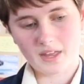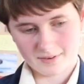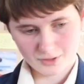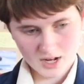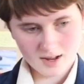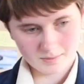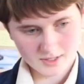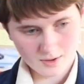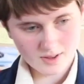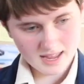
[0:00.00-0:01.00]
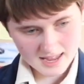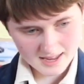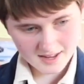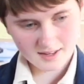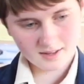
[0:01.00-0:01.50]
F sharp, so
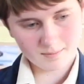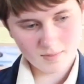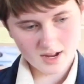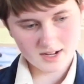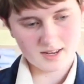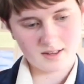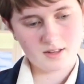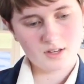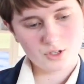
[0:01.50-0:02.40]
E minor,